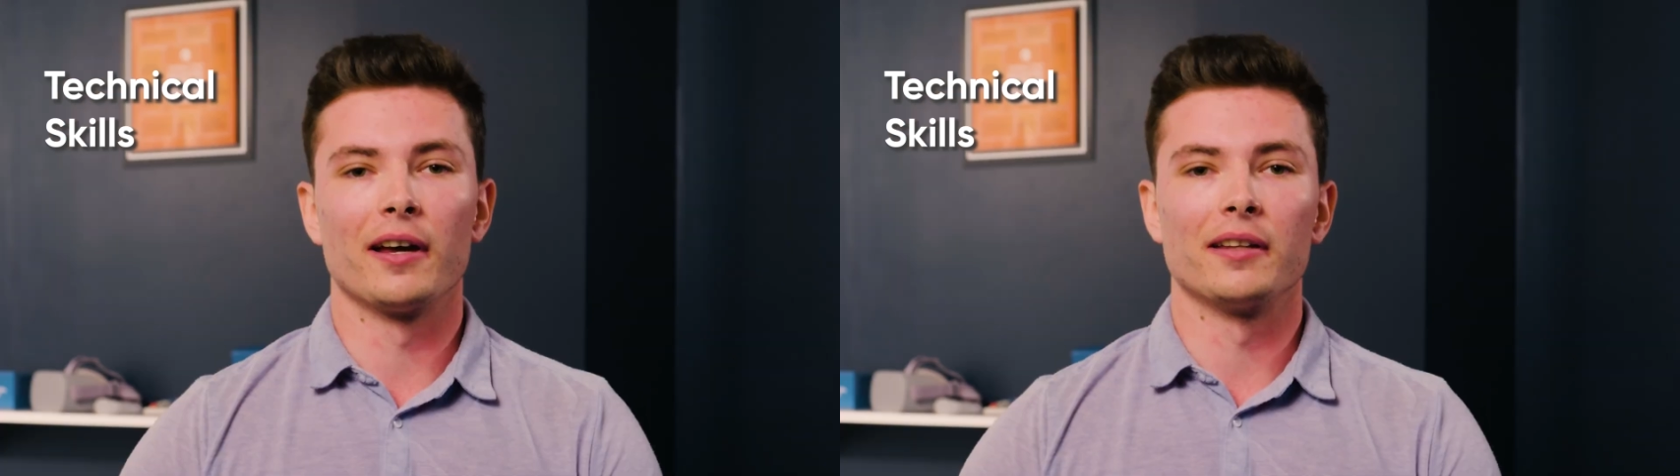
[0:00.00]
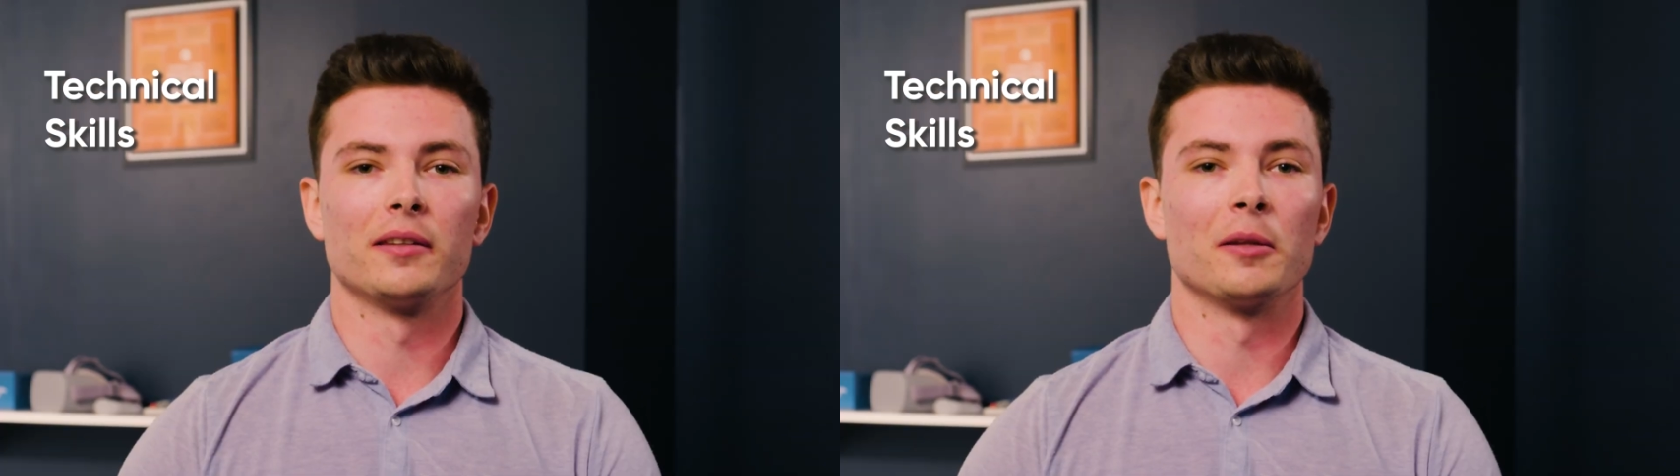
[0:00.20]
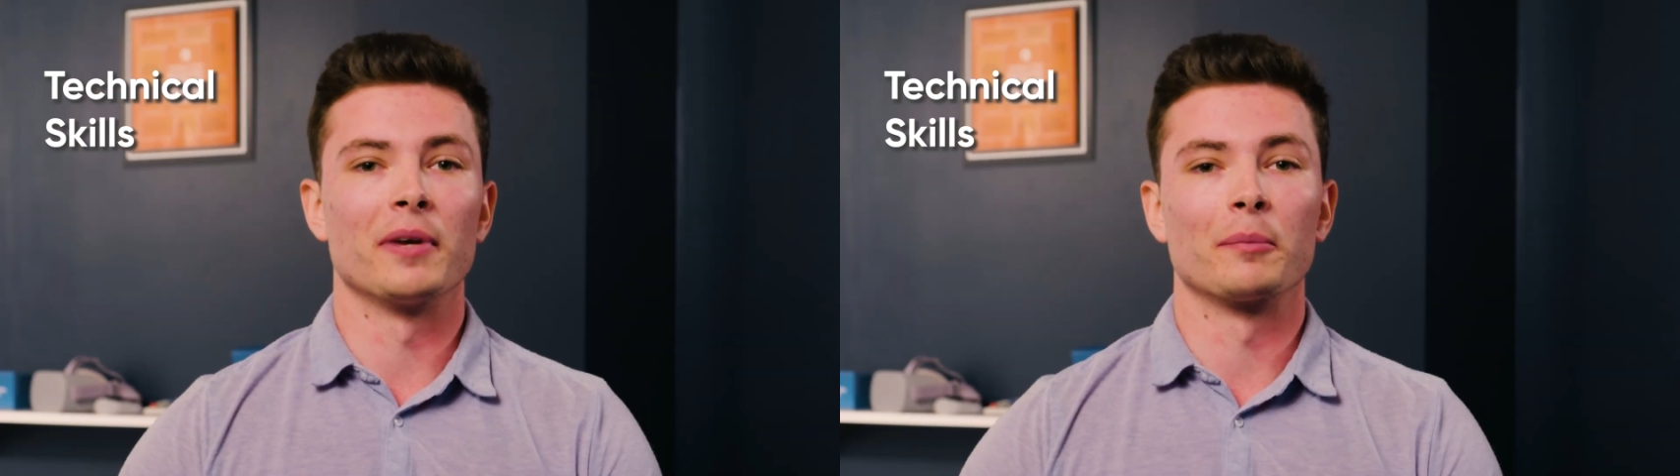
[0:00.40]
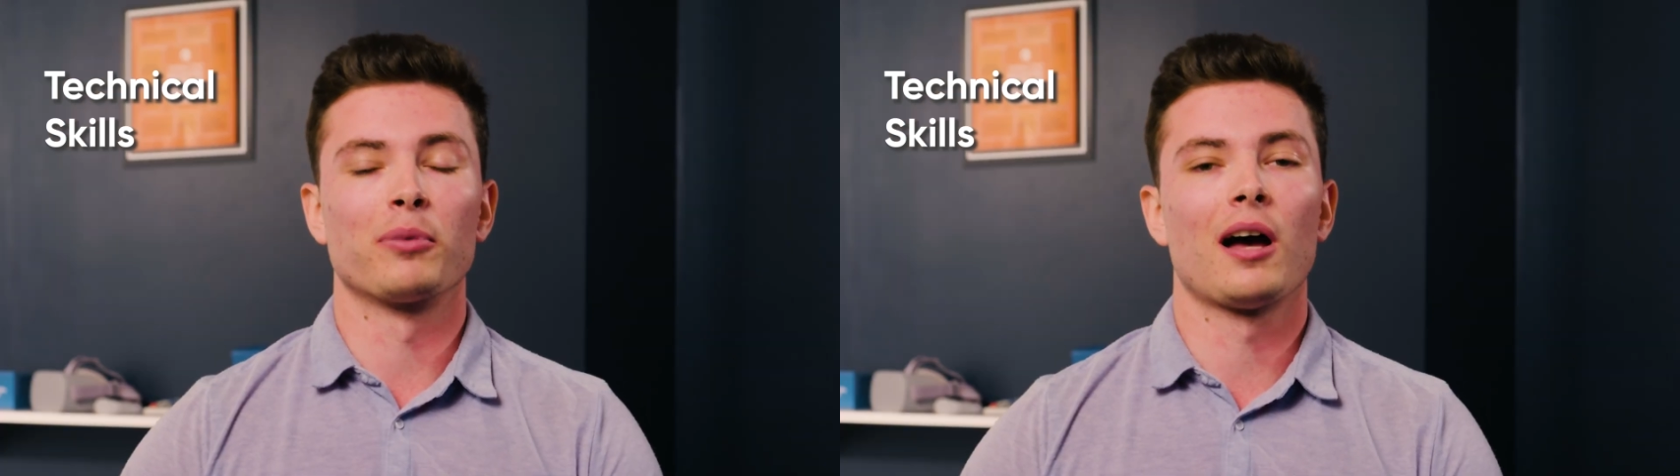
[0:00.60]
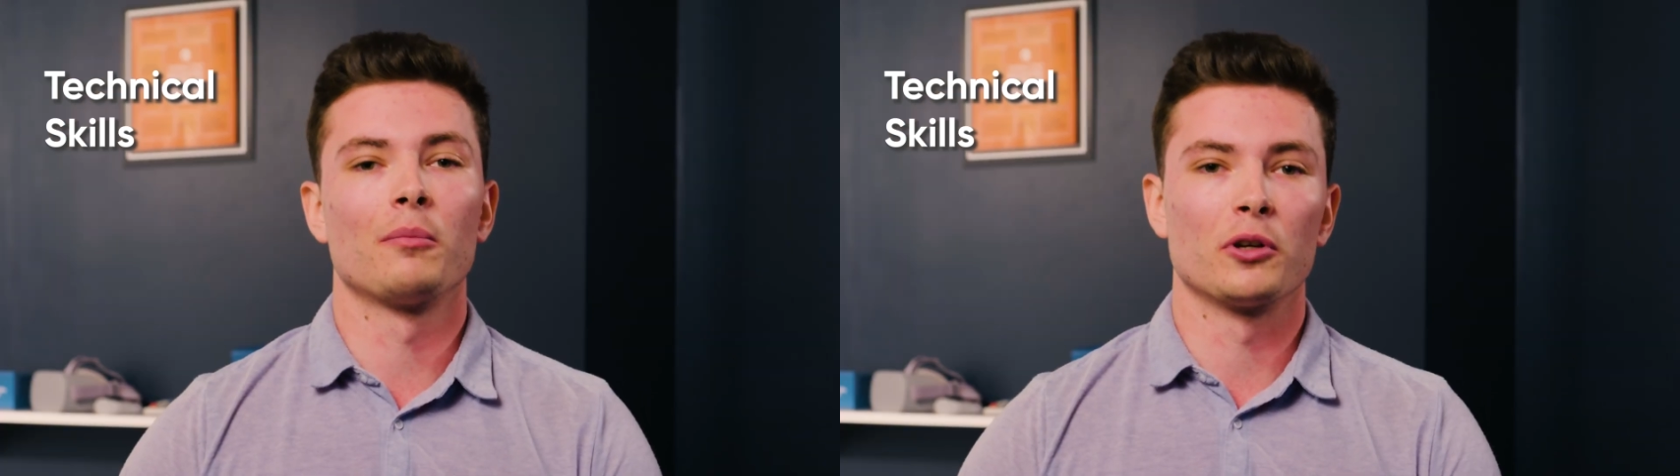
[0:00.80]
but the big
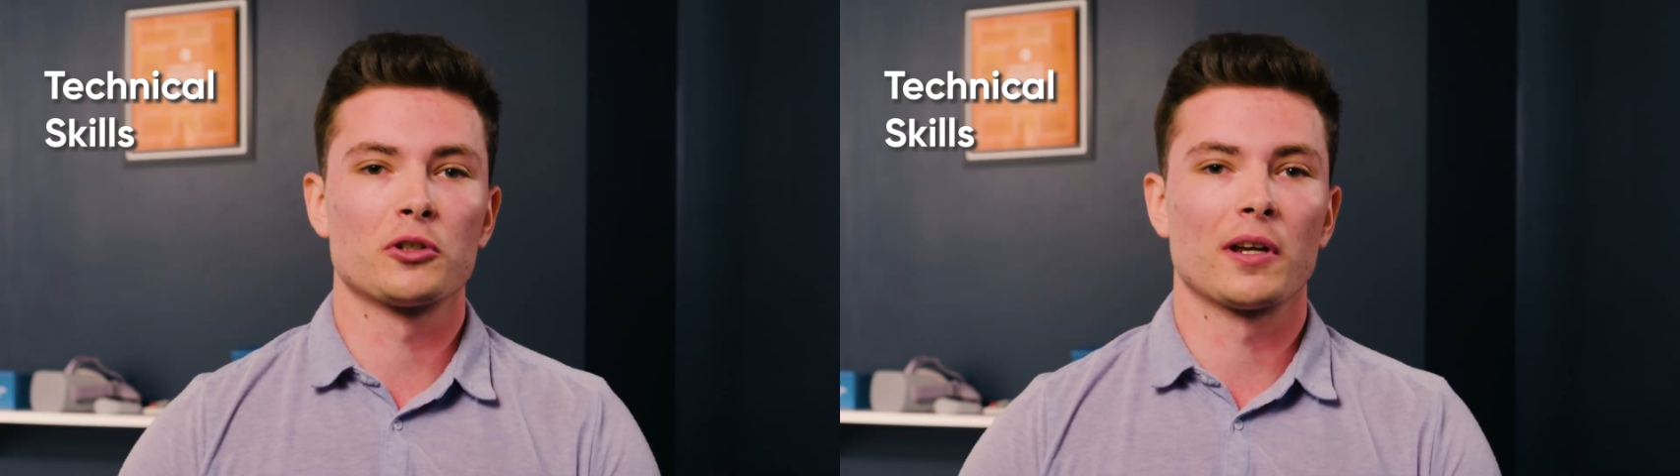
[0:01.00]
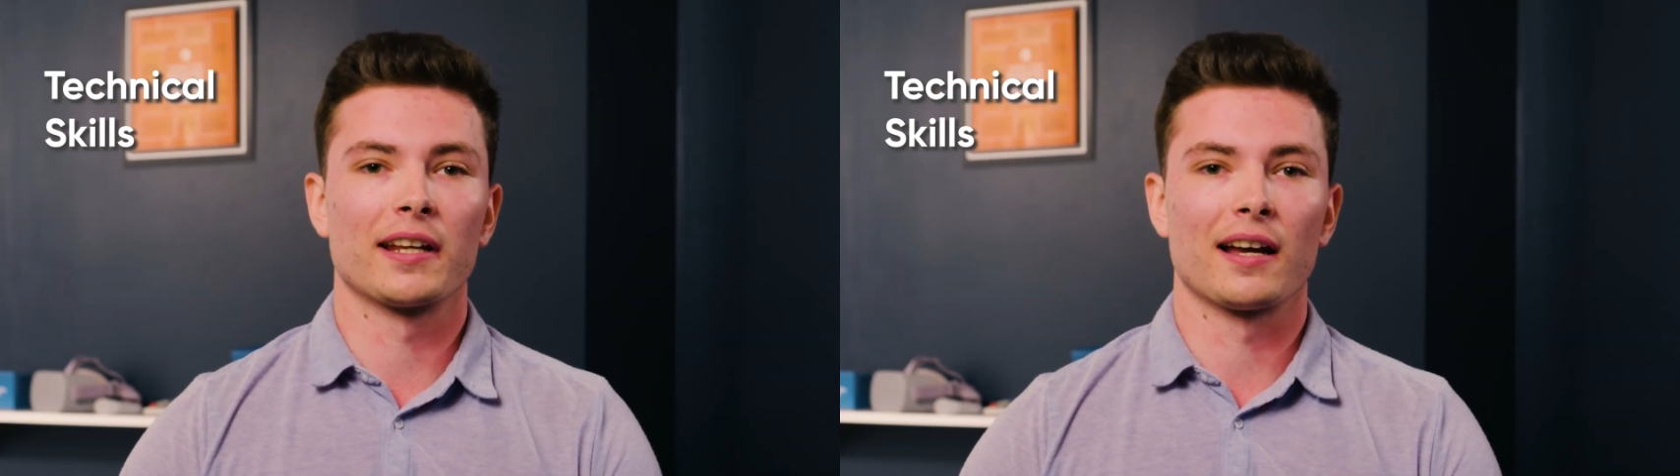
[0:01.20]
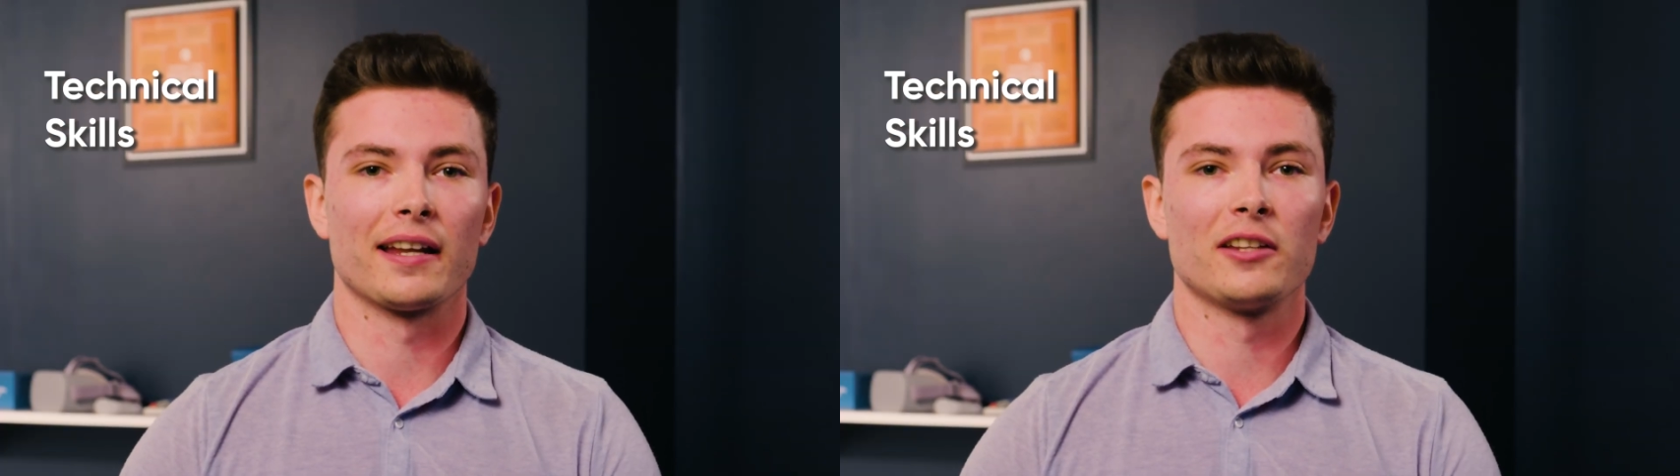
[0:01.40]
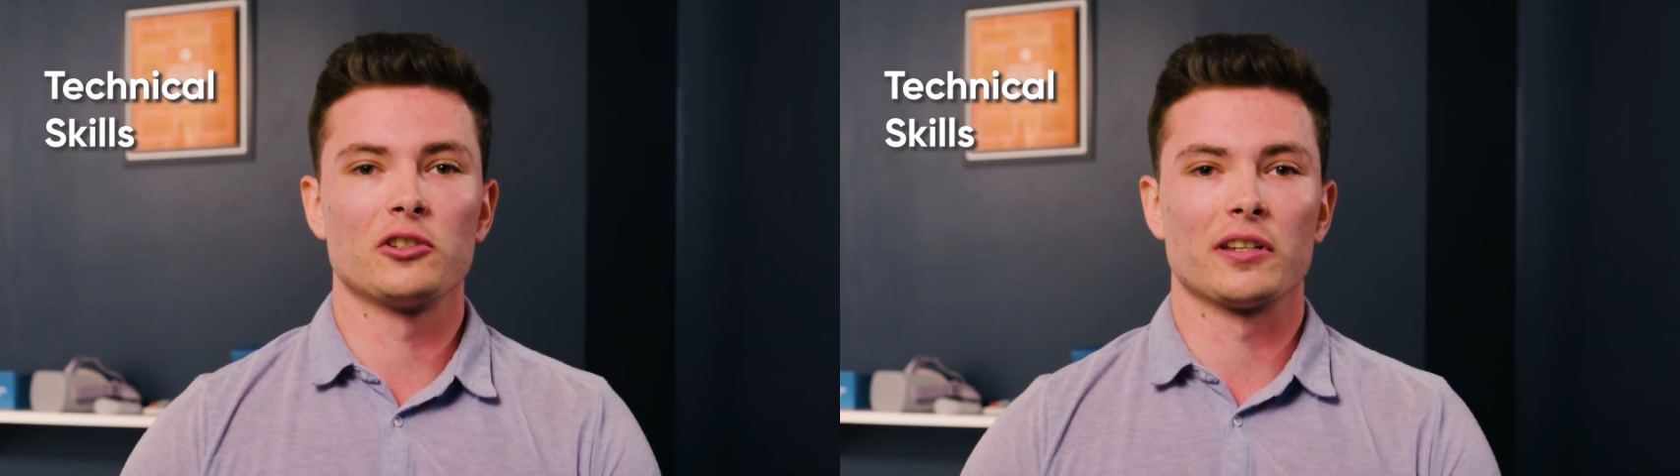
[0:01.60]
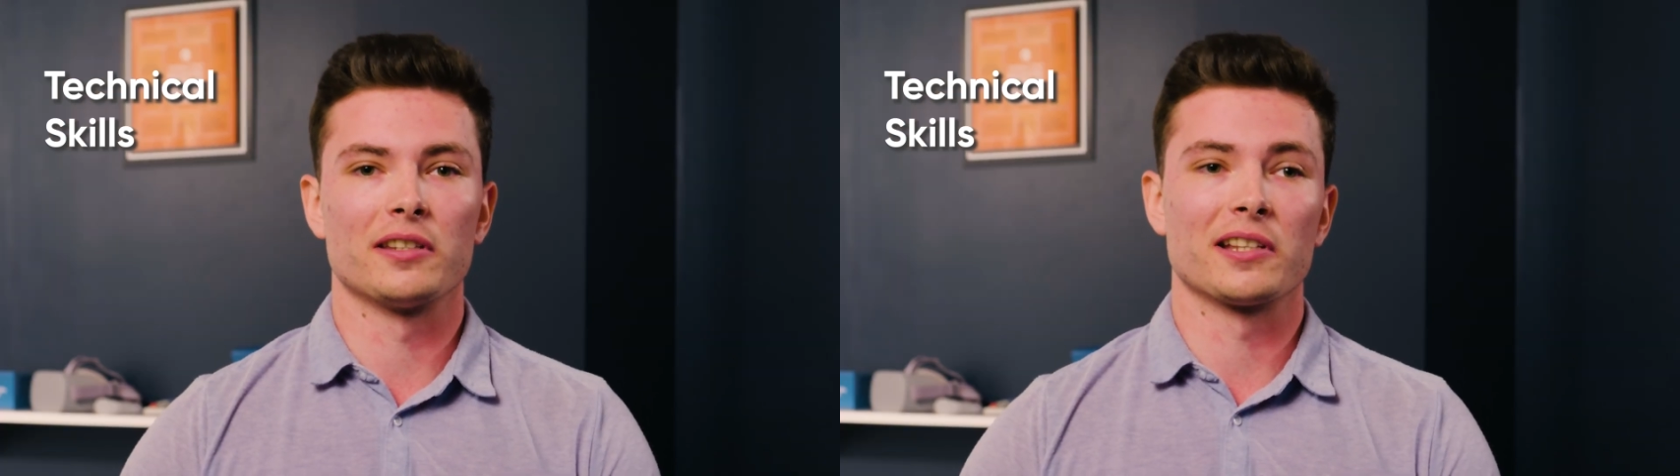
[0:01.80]
problem with training on
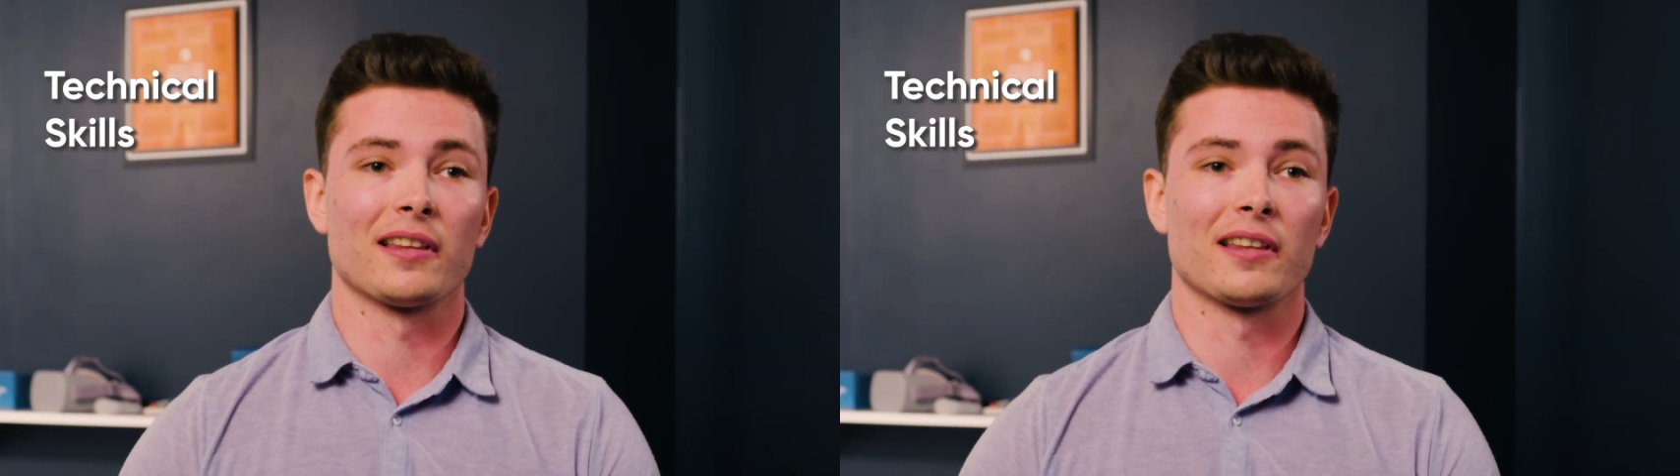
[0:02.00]
engines